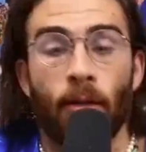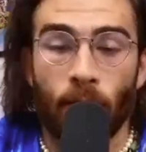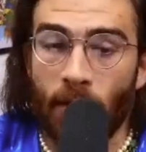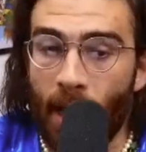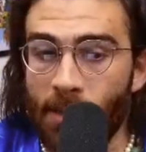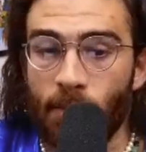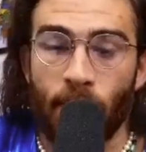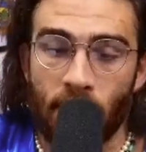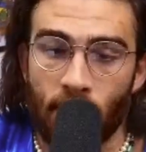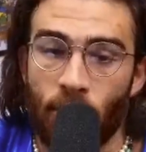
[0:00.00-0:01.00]
Your dad's a
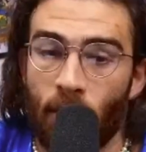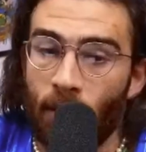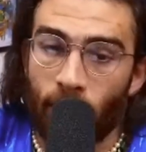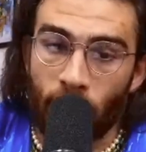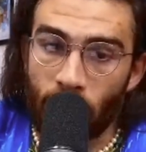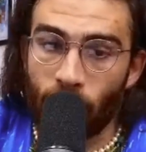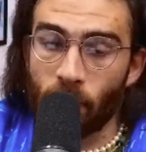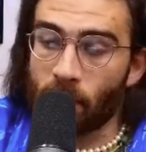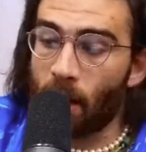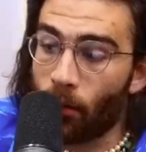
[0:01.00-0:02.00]
piece of shit if he
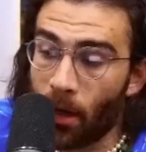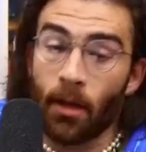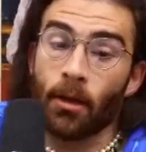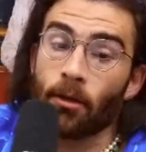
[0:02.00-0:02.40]
feels that way.